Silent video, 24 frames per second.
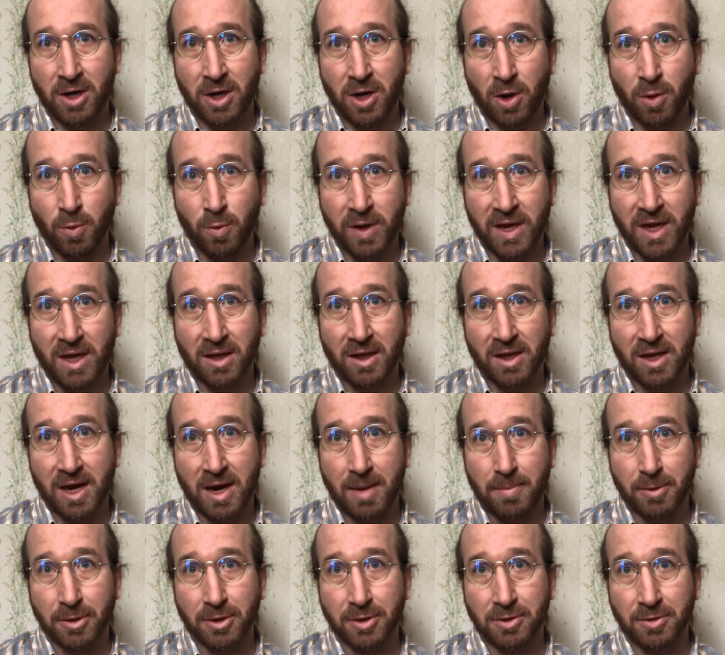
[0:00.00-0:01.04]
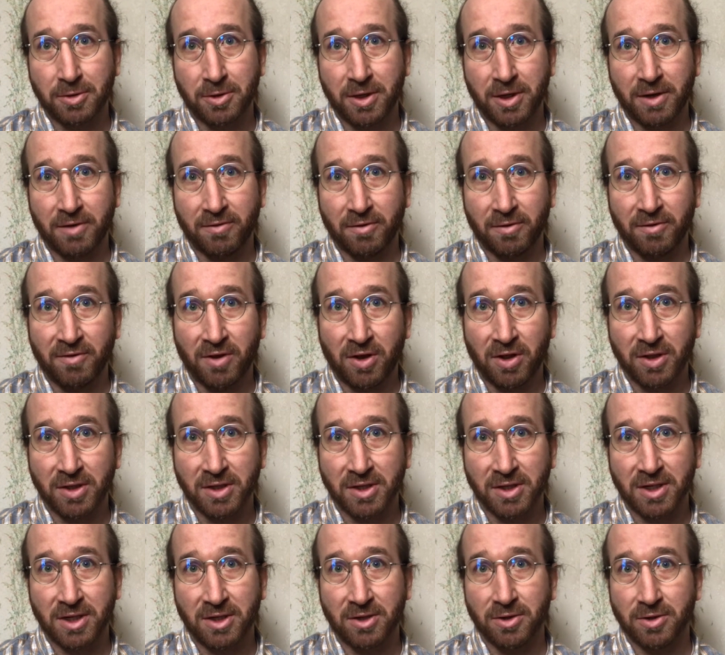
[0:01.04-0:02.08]
a weekly opportunity for
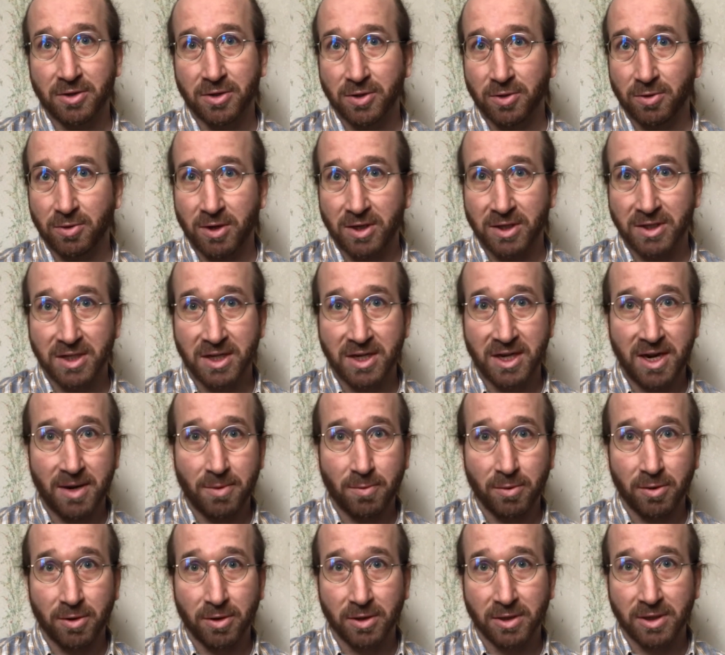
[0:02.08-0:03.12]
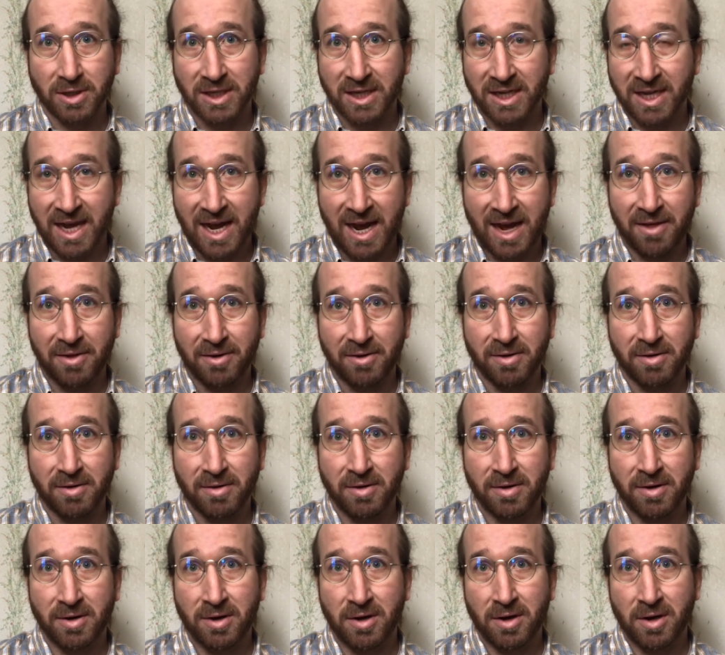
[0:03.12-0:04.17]
volunteers across the network to gather,
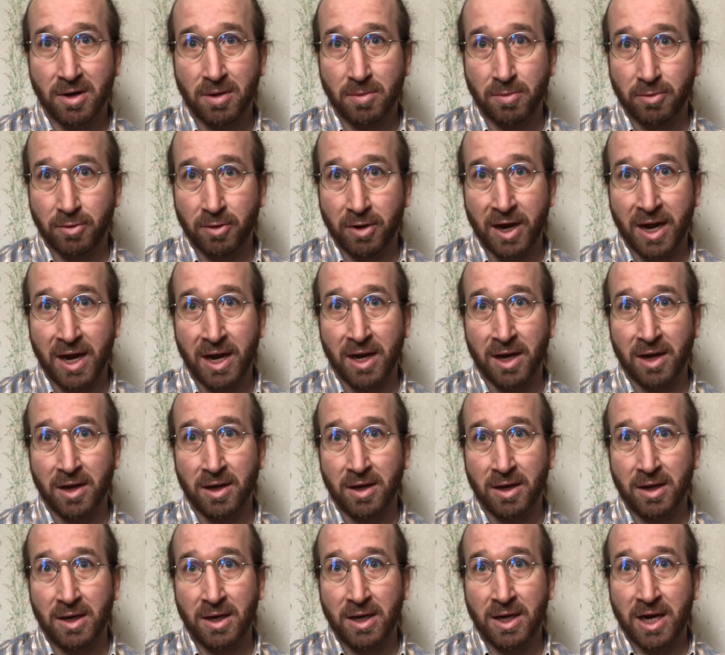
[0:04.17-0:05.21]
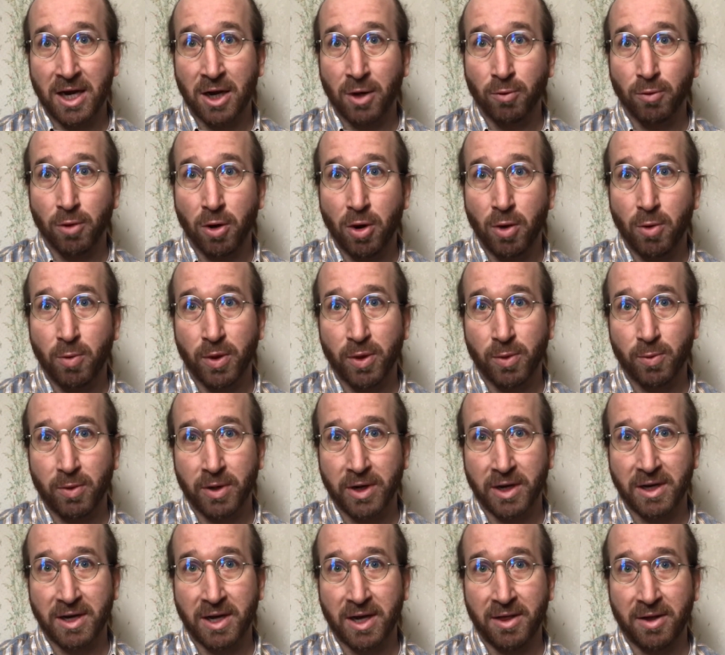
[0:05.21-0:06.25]
pray, and grow with one
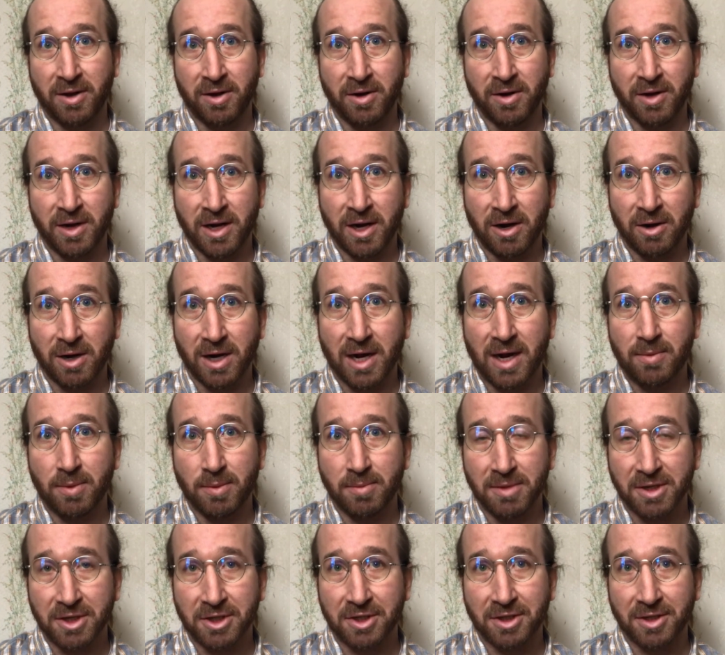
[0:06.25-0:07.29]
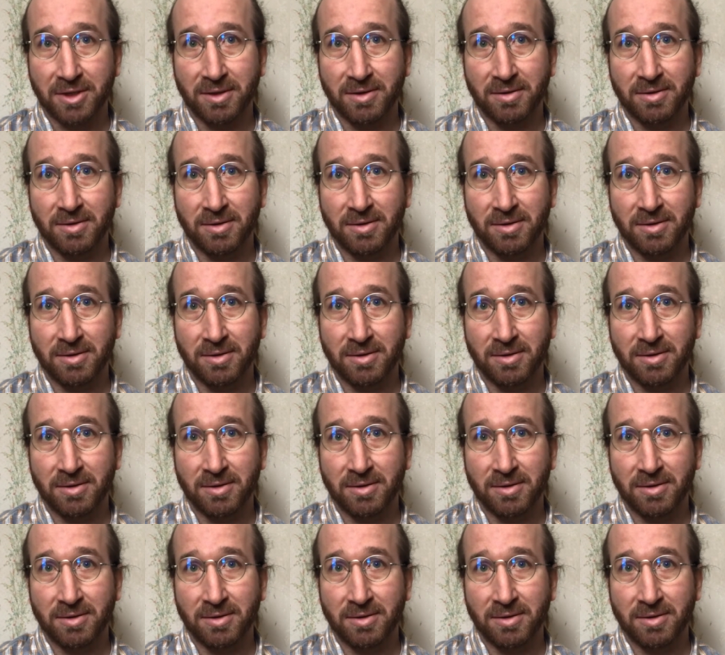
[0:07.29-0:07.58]
another in our common mission.